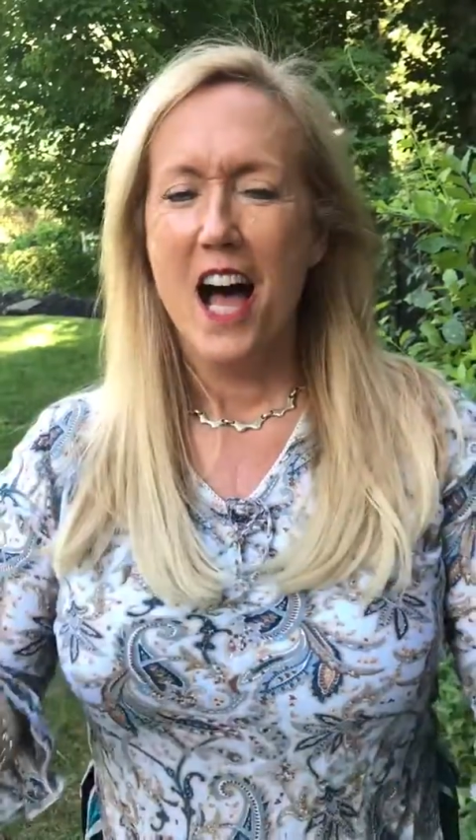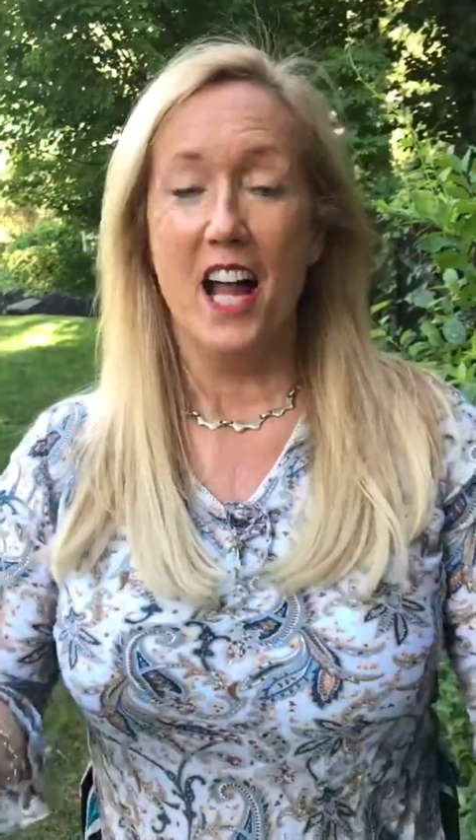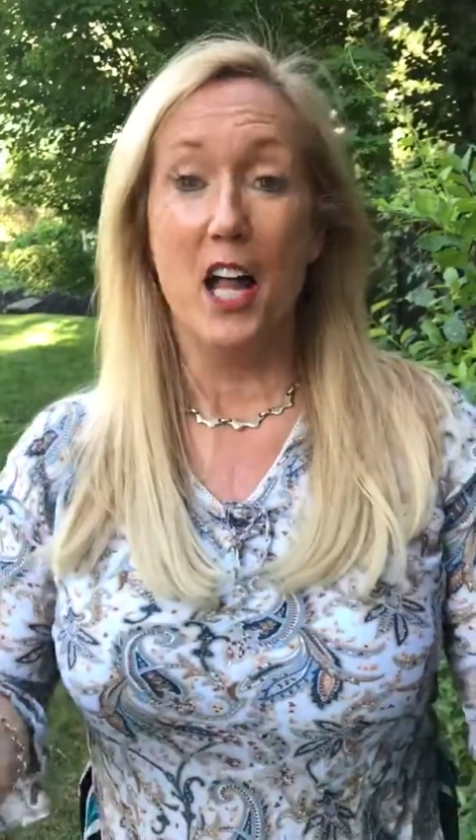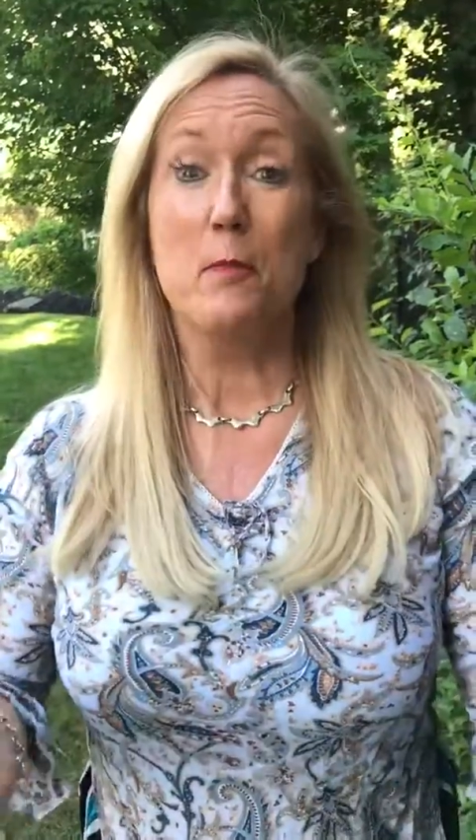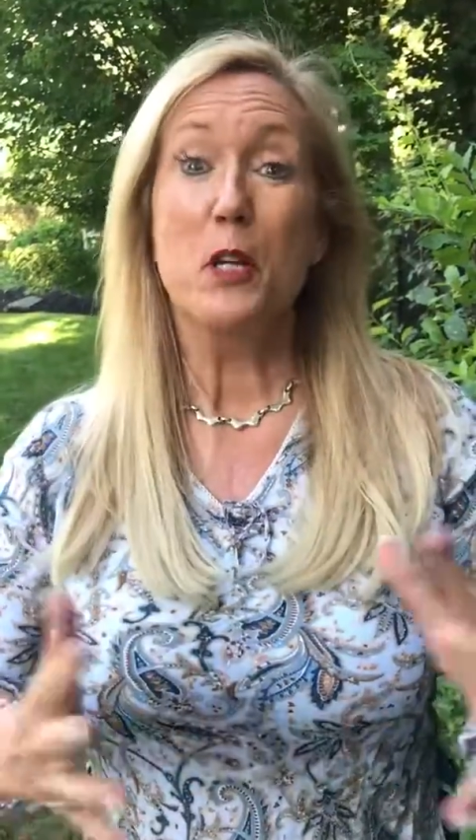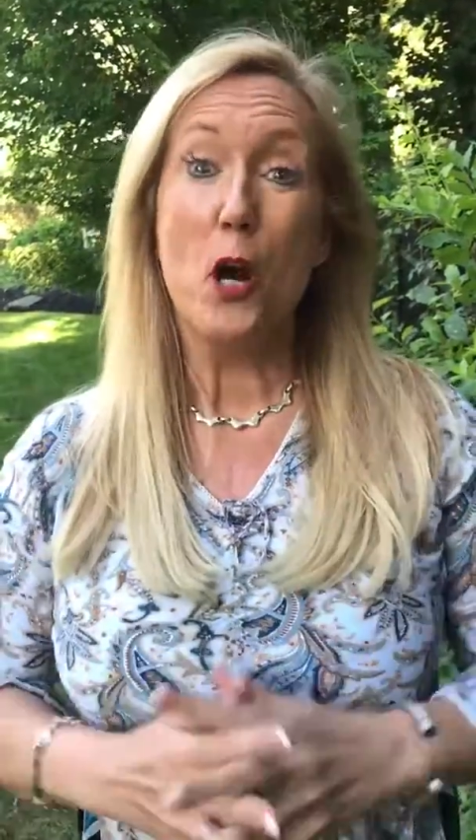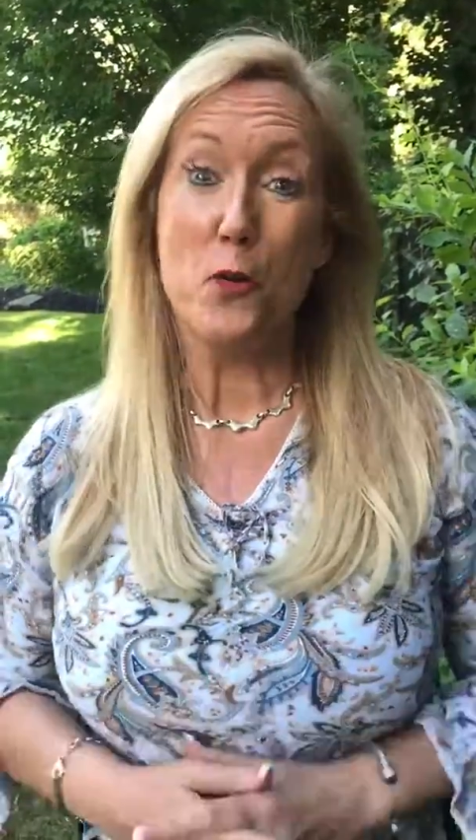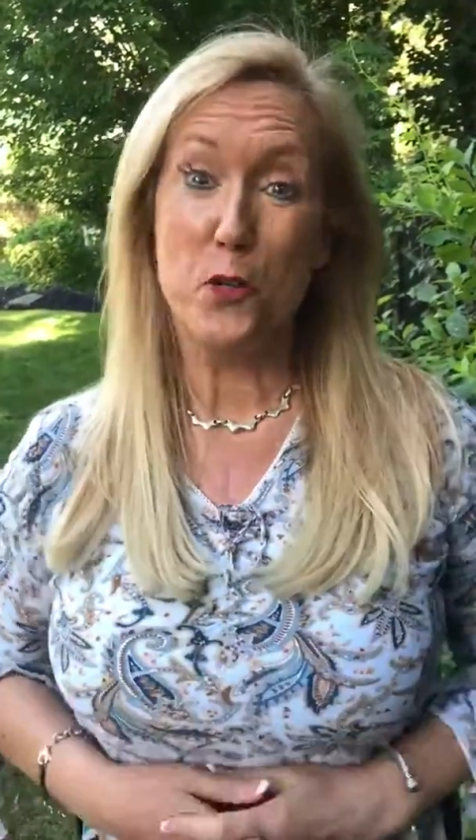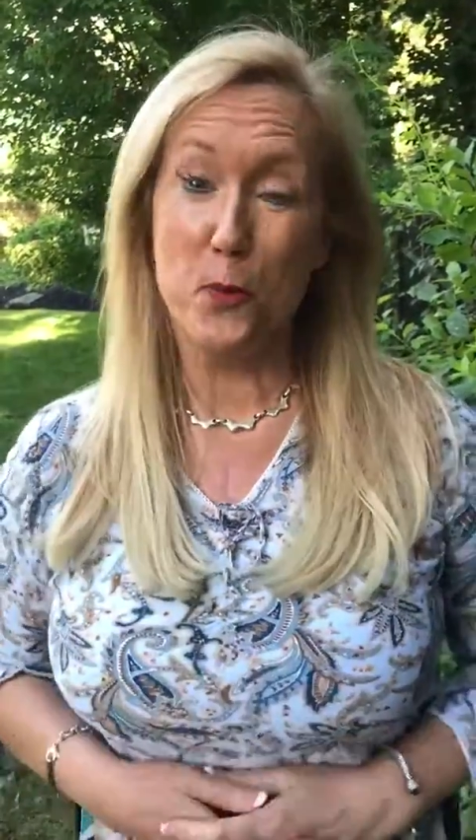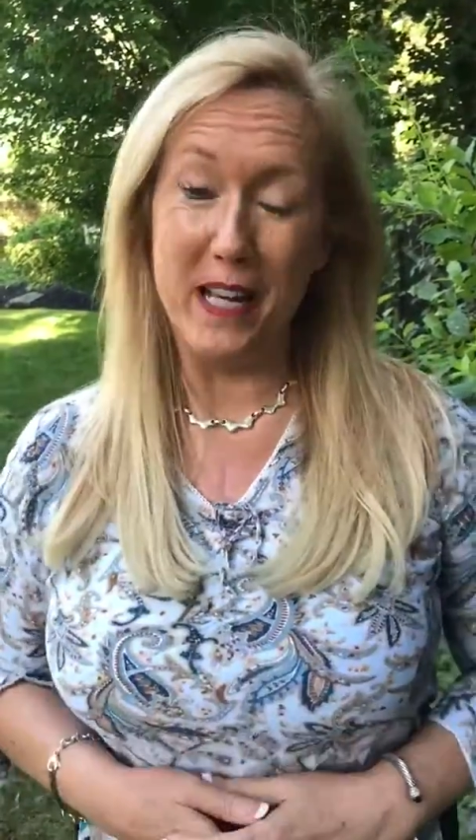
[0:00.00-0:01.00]
Hi, I'm
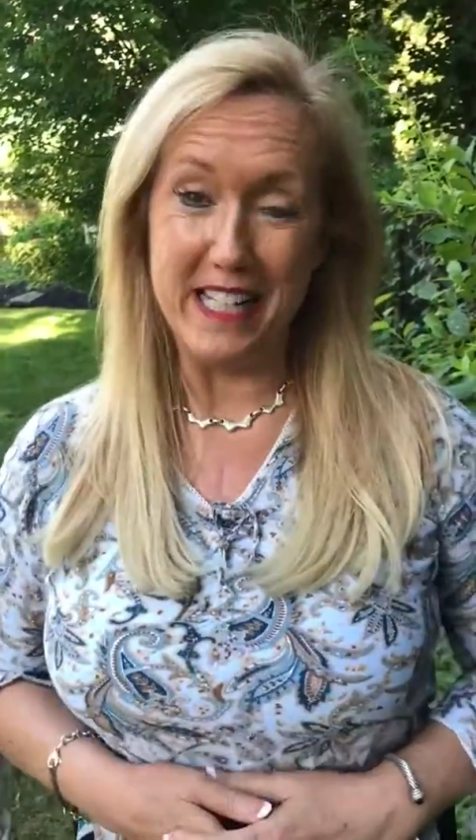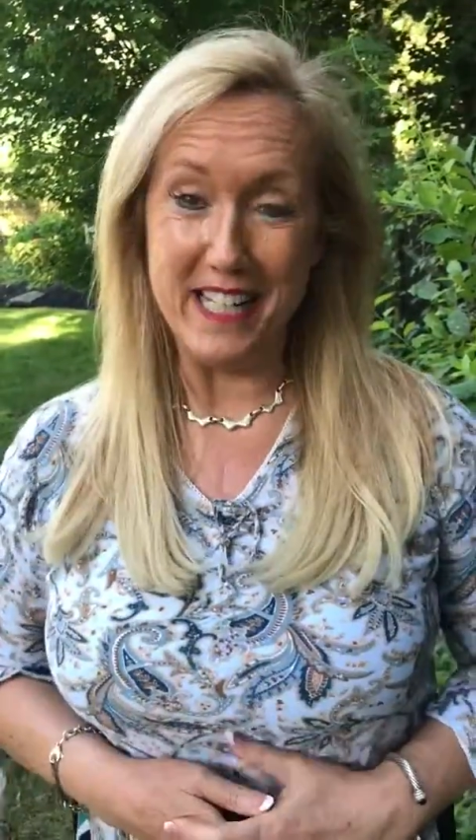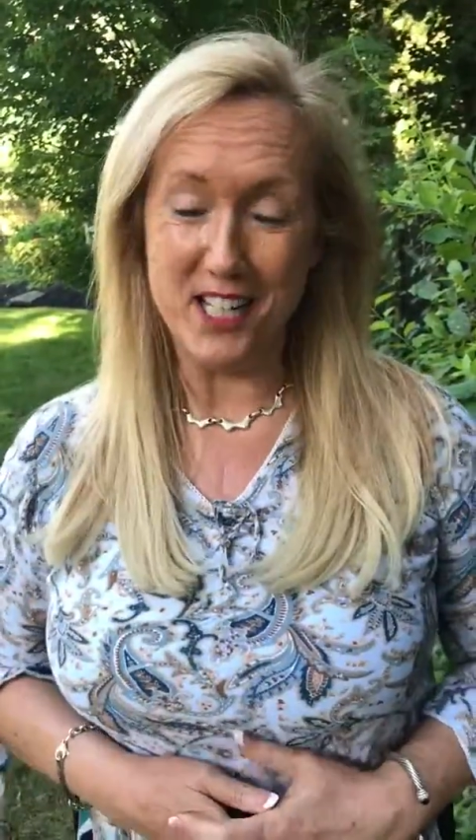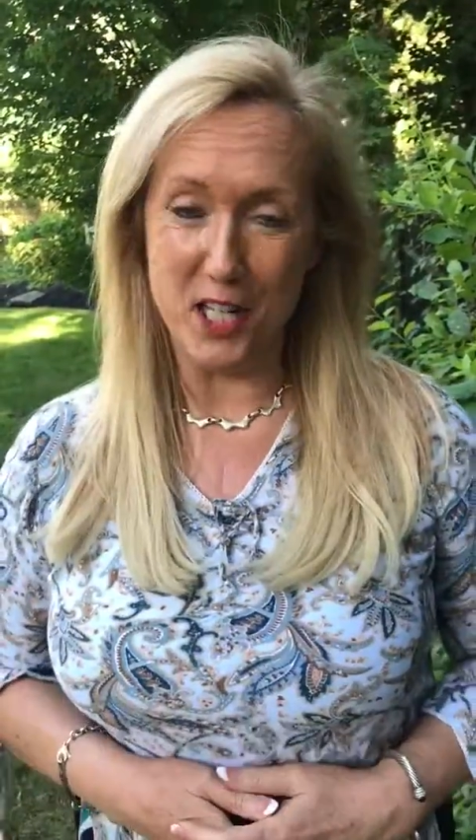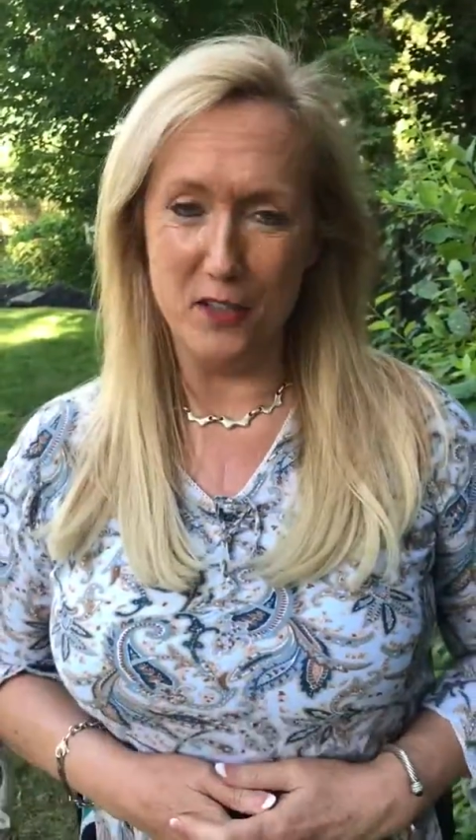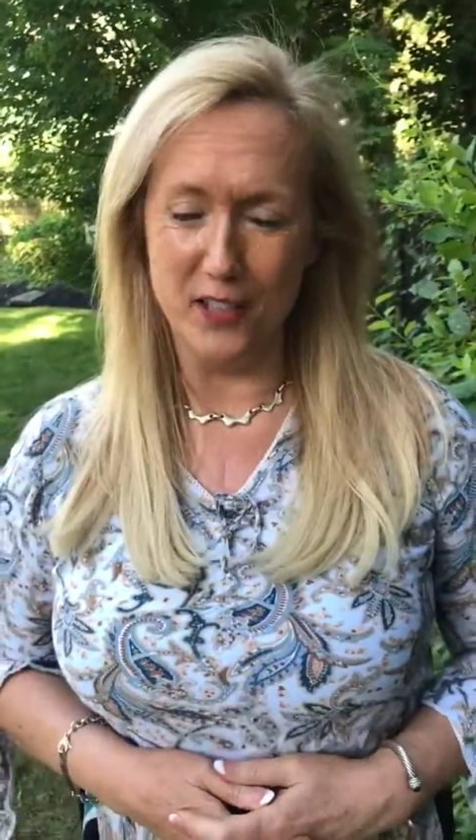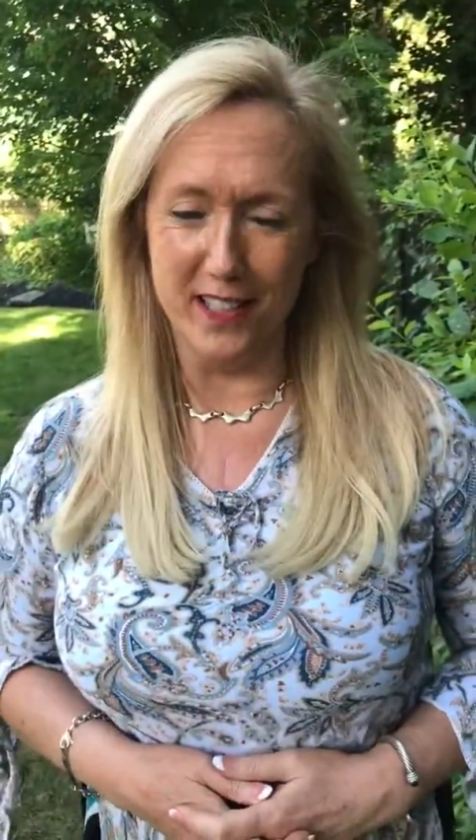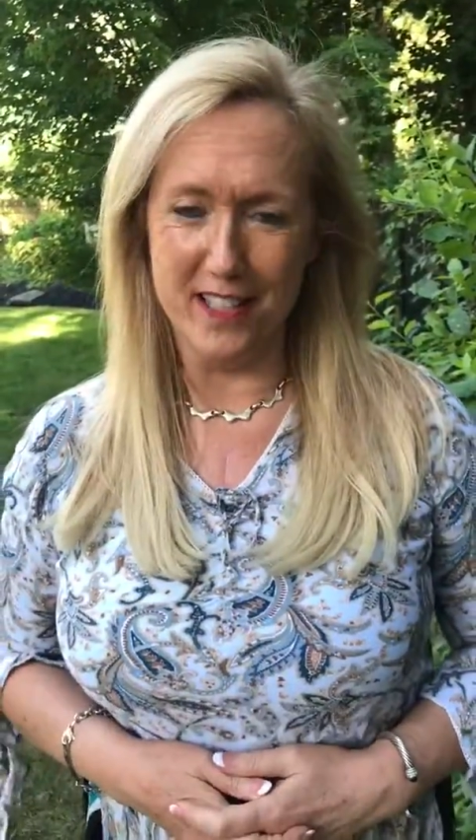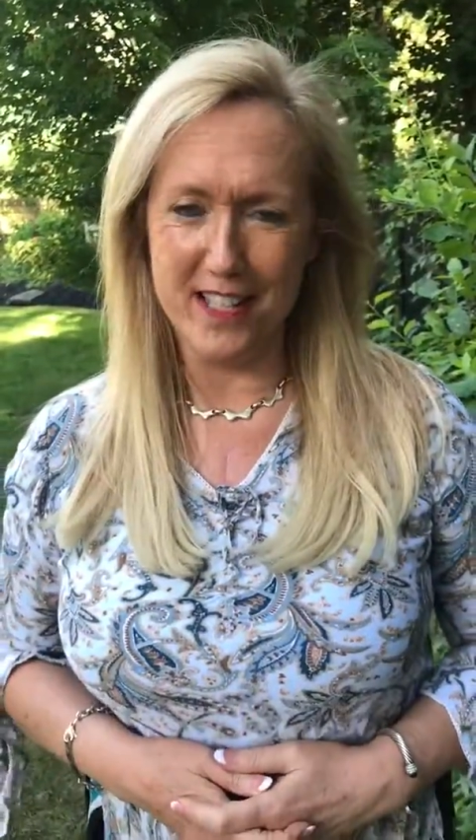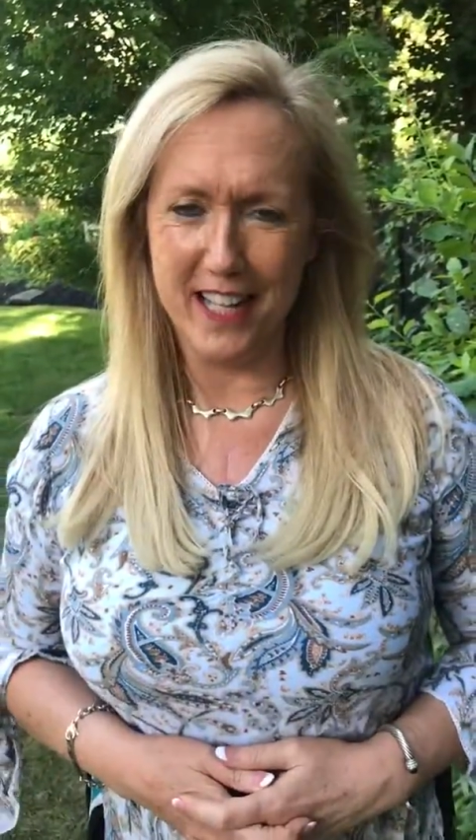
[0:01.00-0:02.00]
Coach Wendy
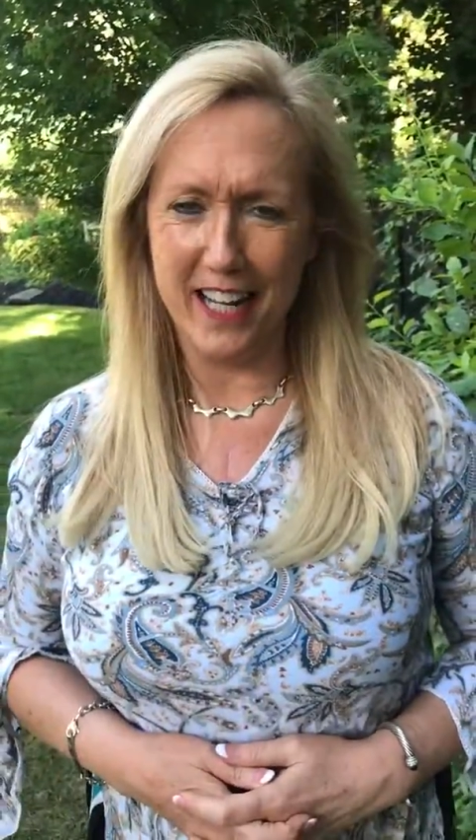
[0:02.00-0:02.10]
Stevens,